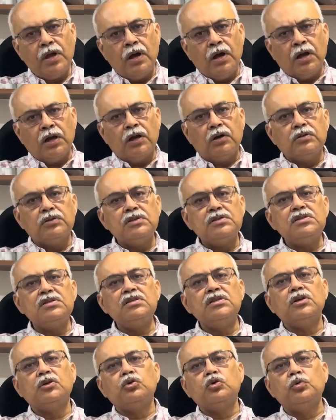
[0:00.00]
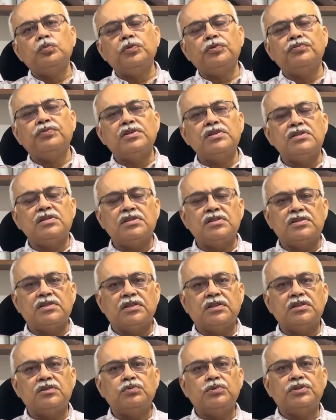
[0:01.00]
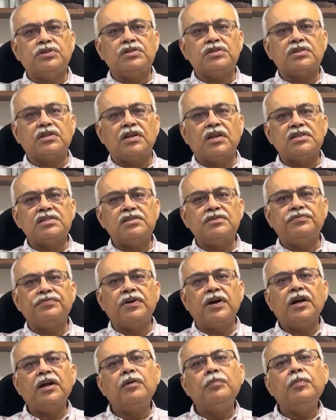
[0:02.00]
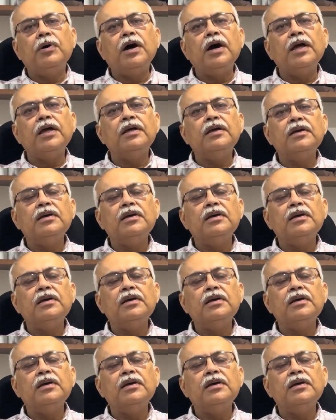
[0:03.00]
Now, this is a group of diseases which is classified by